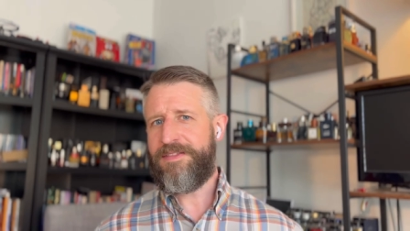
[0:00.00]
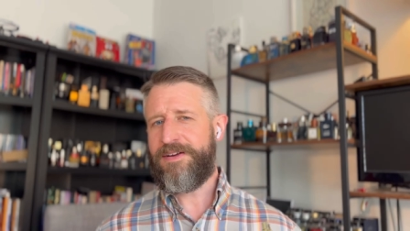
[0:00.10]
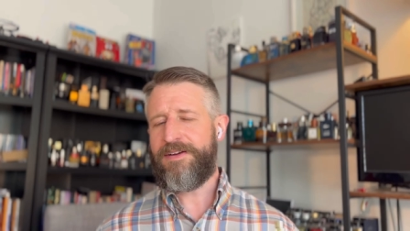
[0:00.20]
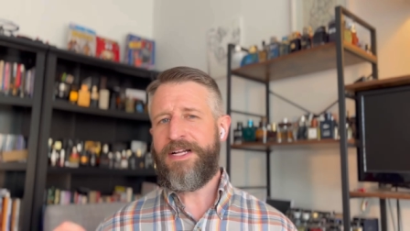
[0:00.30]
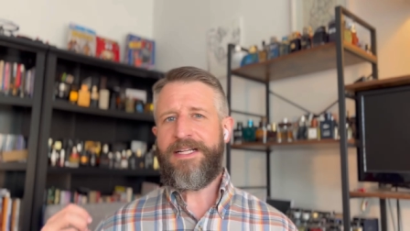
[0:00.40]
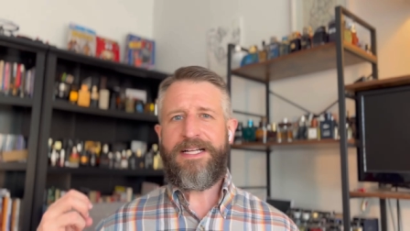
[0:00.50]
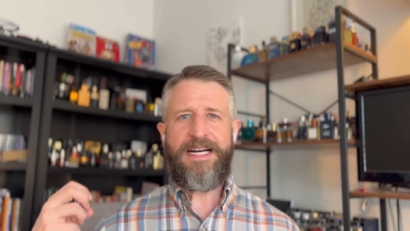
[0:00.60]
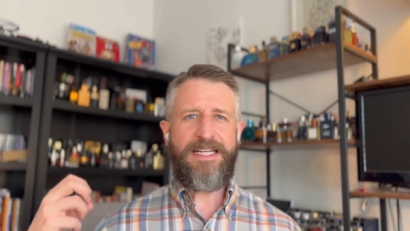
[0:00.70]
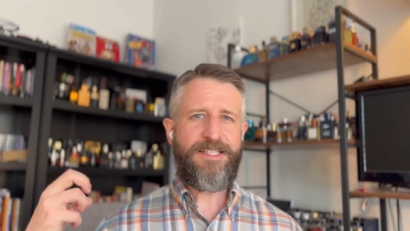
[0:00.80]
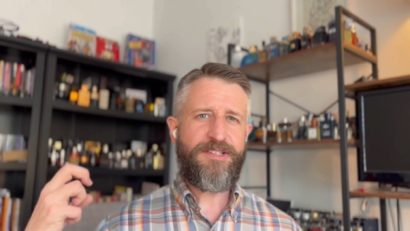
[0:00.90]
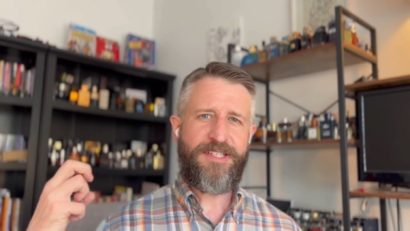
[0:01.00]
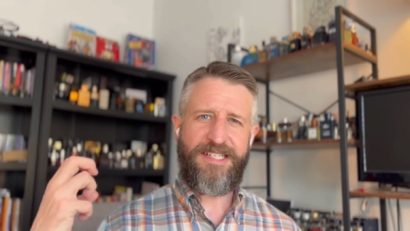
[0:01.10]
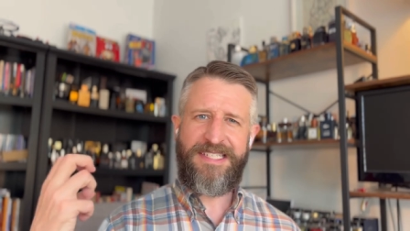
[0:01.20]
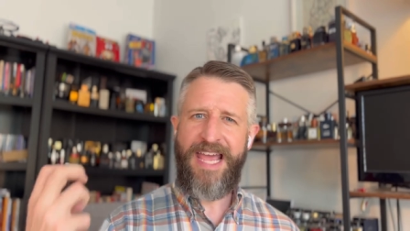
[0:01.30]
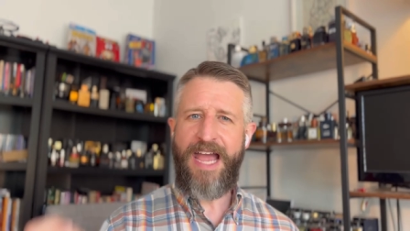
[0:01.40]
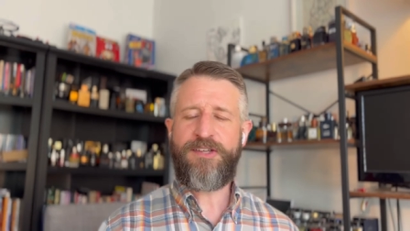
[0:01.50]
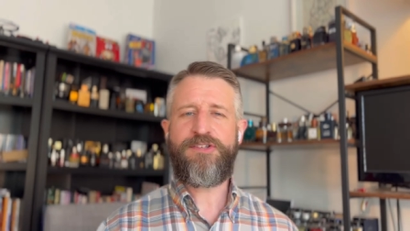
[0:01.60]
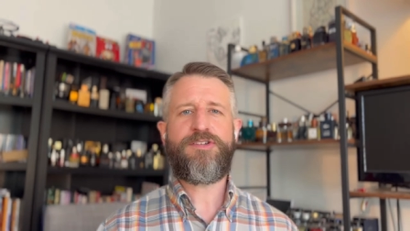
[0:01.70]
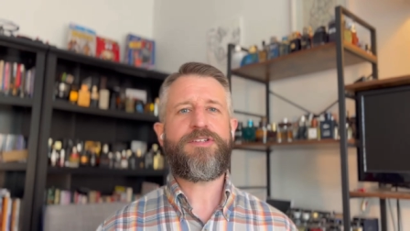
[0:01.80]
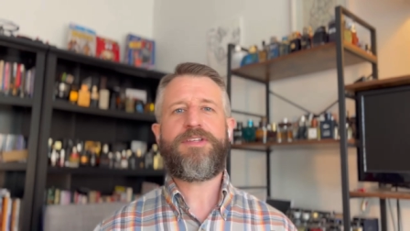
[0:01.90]
There, uh, there's a
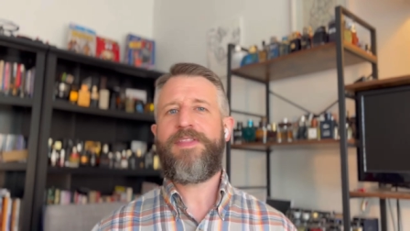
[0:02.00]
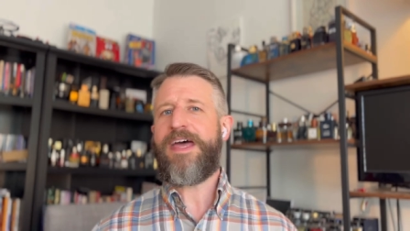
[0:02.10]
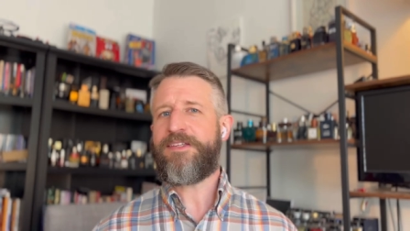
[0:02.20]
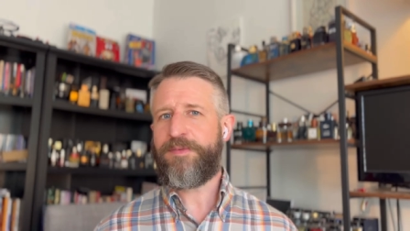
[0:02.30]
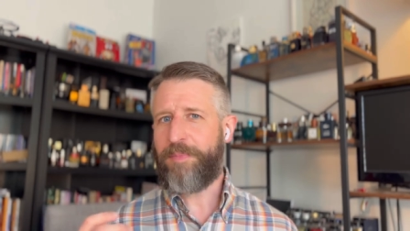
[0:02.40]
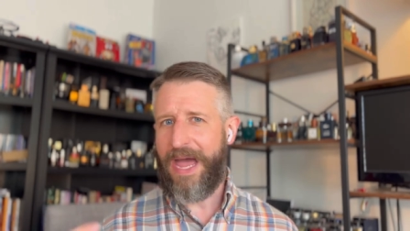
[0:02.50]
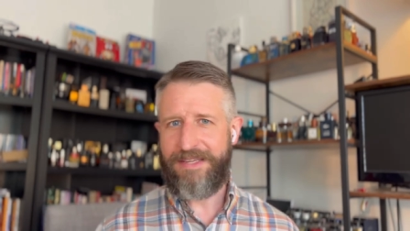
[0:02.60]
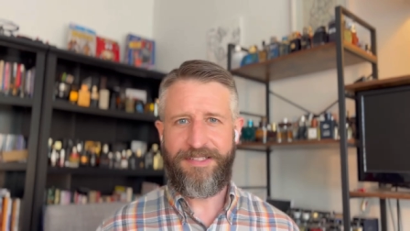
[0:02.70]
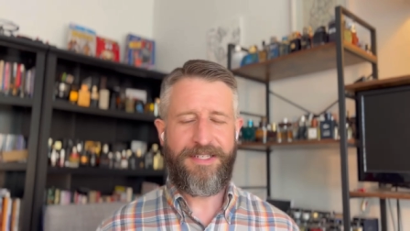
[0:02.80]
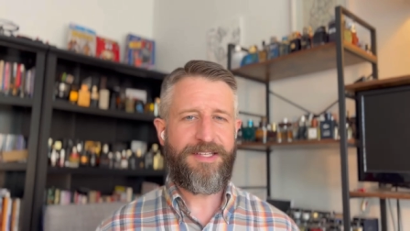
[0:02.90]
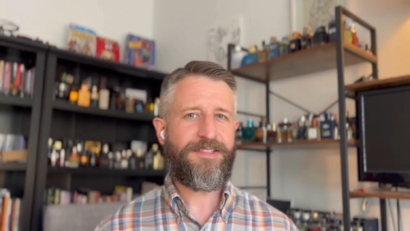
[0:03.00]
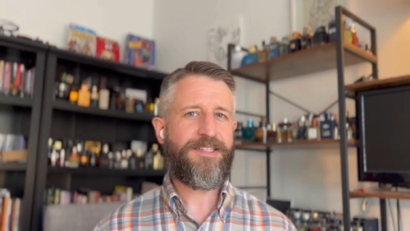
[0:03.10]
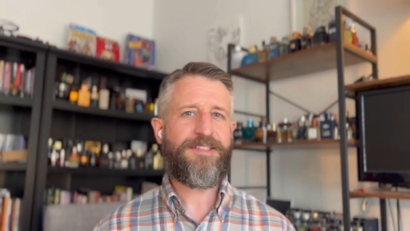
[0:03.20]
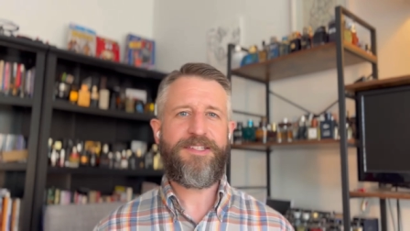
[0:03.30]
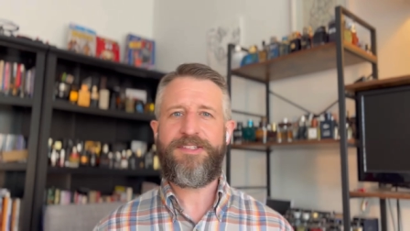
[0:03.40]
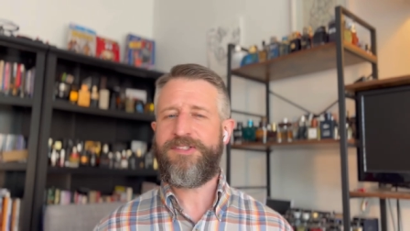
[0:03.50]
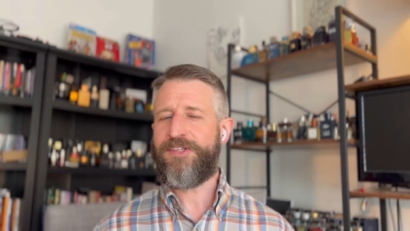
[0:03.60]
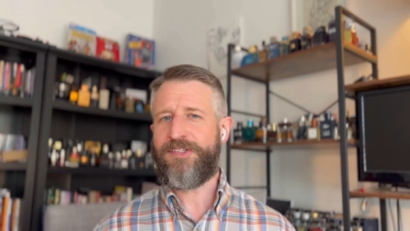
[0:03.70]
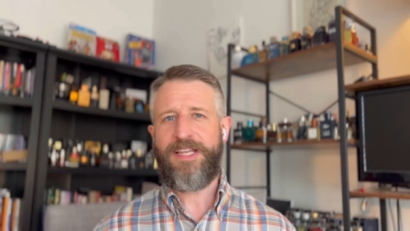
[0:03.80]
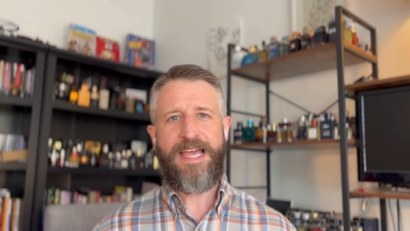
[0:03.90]
texture to that spiciness. It's, it's
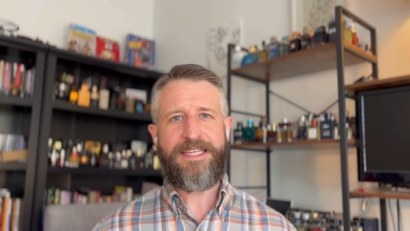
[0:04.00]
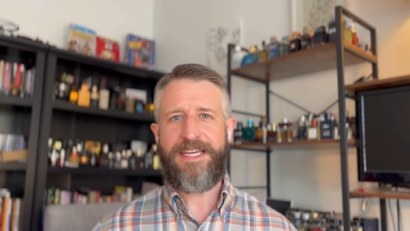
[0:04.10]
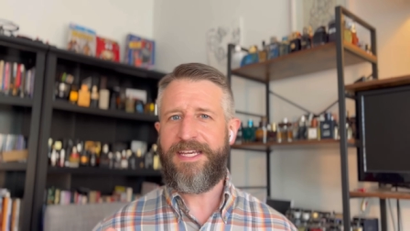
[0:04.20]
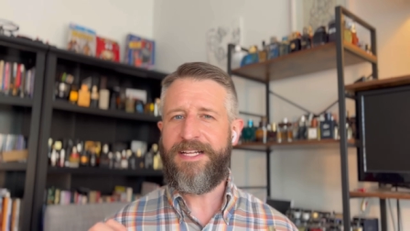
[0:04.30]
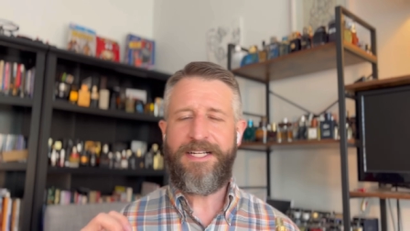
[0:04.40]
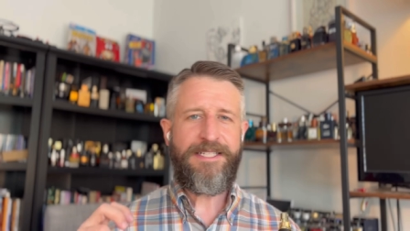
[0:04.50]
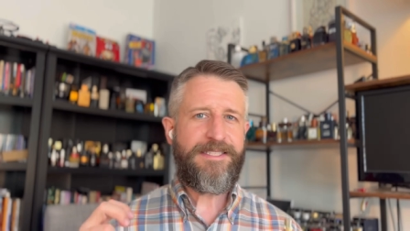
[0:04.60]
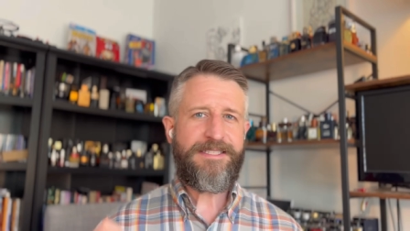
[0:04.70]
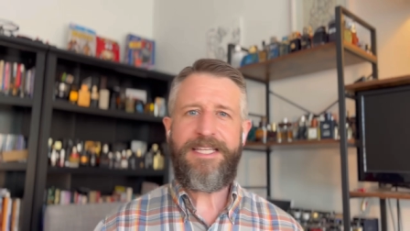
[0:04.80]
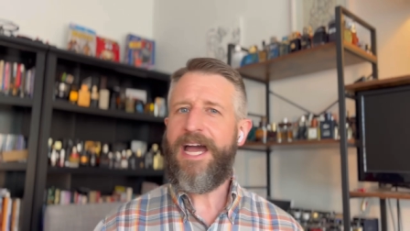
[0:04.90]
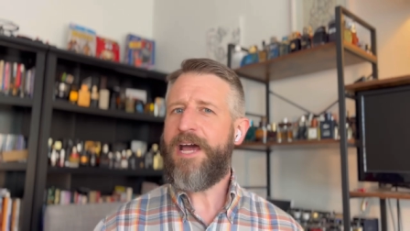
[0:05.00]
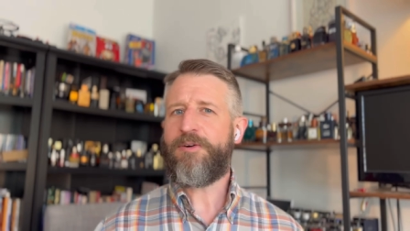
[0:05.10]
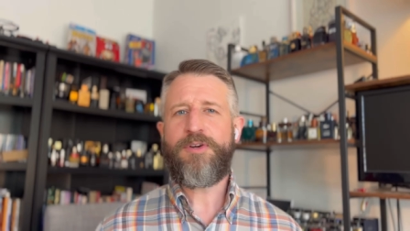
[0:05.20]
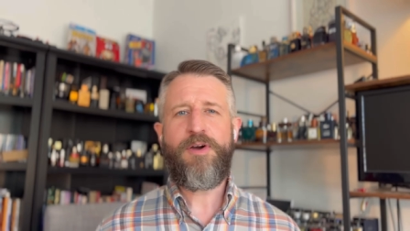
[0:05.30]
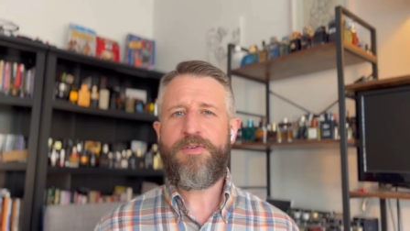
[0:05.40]
just like a, yeah, I don't know.